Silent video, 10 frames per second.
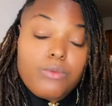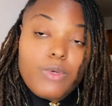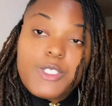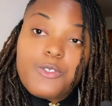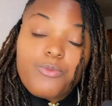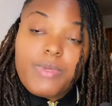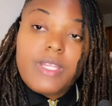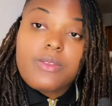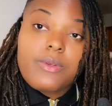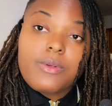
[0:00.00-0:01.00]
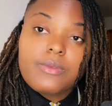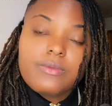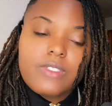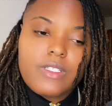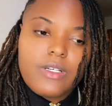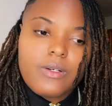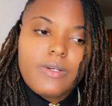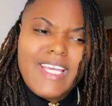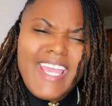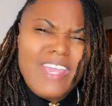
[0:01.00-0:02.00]
what you've been through.
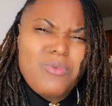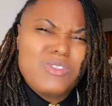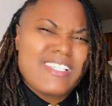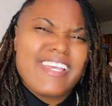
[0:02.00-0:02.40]
It won't